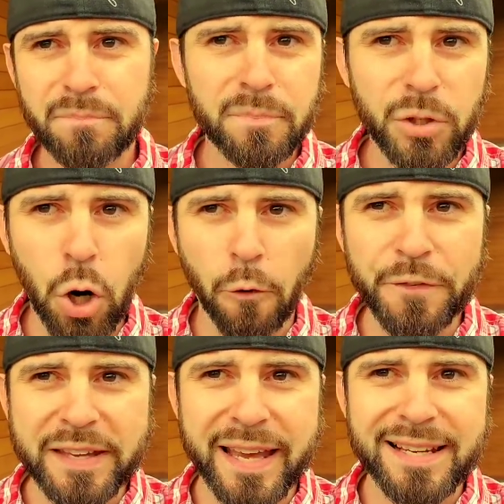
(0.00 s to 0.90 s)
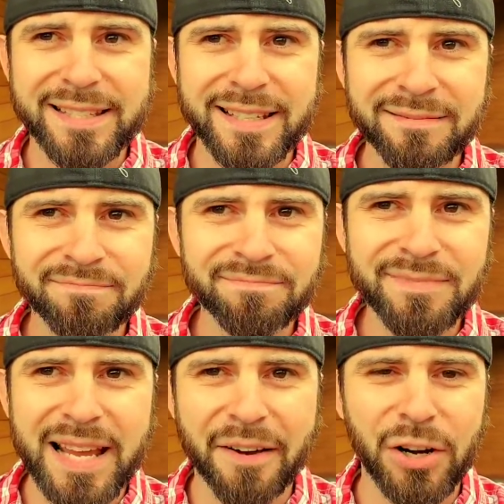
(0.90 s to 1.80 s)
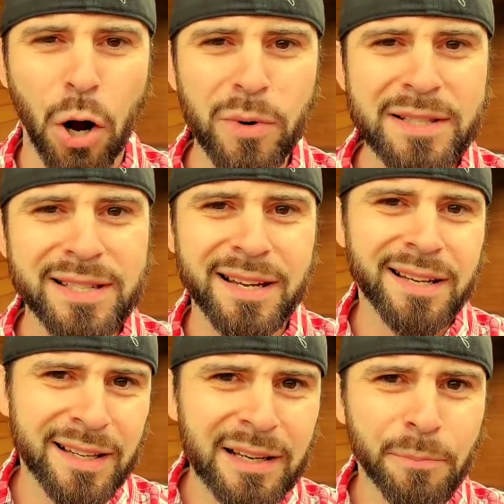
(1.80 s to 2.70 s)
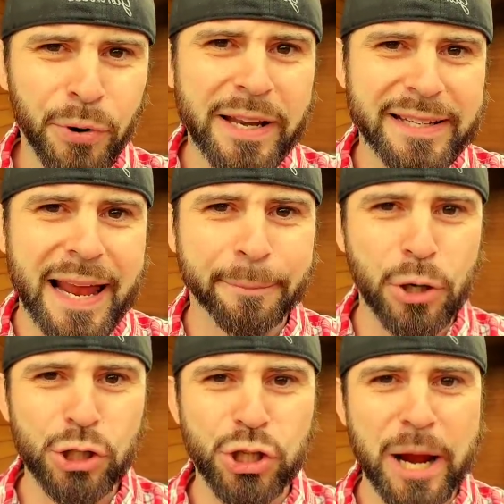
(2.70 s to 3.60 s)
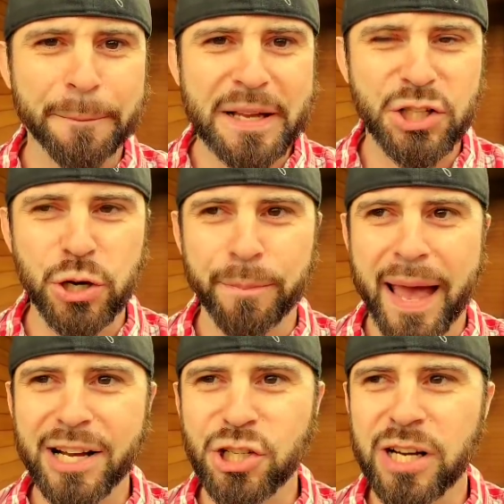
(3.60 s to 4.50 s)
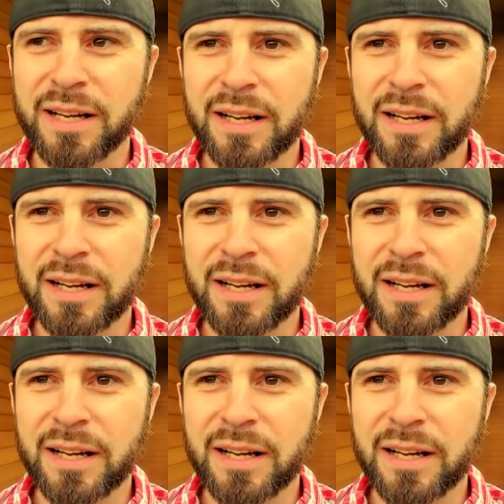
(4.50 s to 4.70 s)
Kofi Kingston, Kevin Owens, pretty damn good championship match.